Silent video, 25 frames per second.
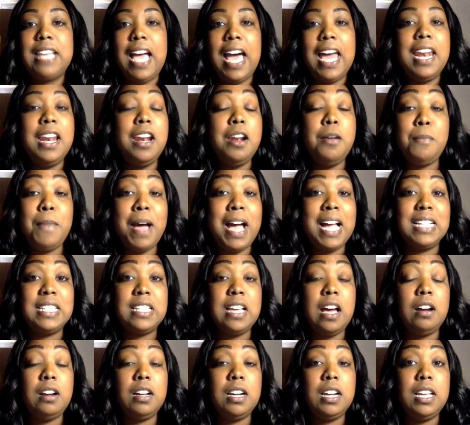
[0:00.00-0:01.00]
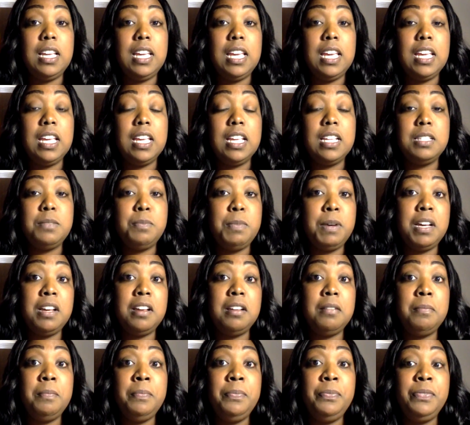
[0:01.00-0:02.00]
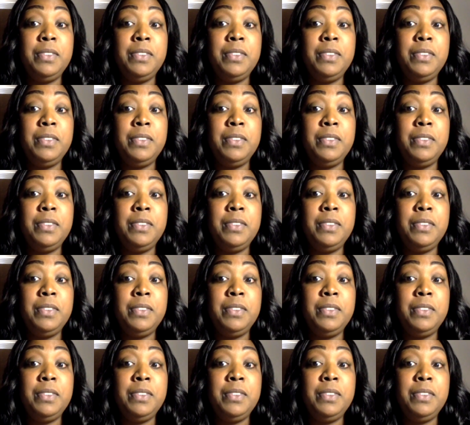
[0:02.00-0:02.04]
didn't mind talking to kids, but